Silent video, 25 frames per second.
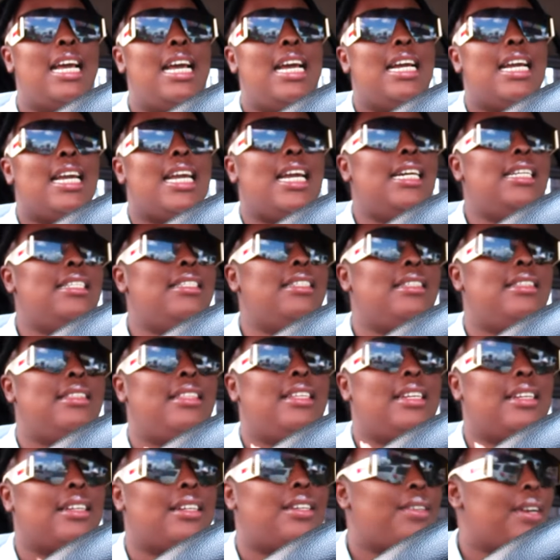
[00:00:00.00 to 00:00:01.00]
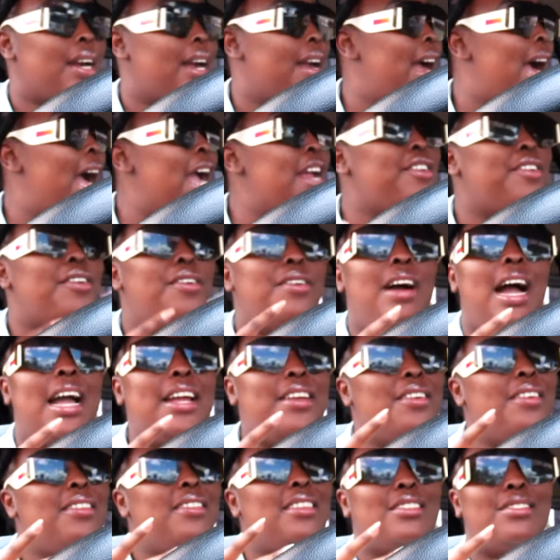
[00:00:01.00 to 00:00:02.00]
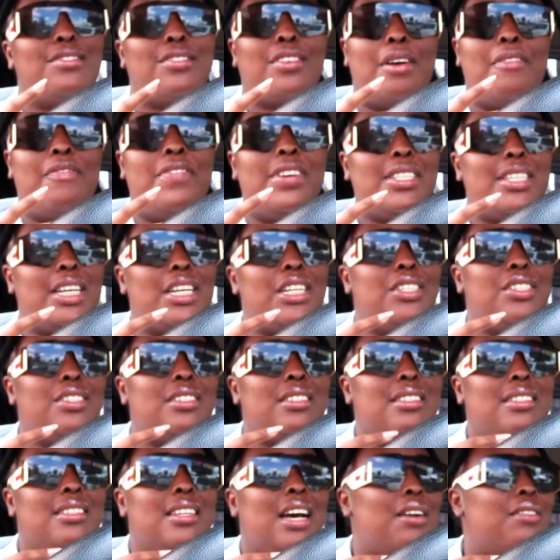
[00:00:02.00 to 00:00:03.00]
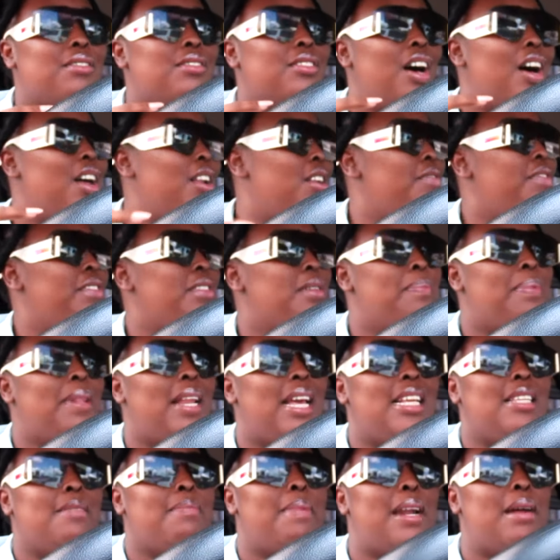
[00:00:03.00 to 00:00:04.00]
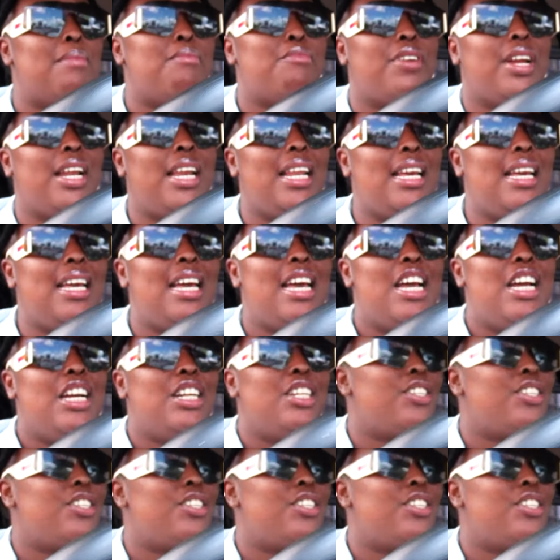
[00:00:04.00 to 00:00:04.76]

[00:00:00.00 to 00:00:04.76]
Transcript: Here's the thing, okay? I know this conversation sounds all over the place, but I'm really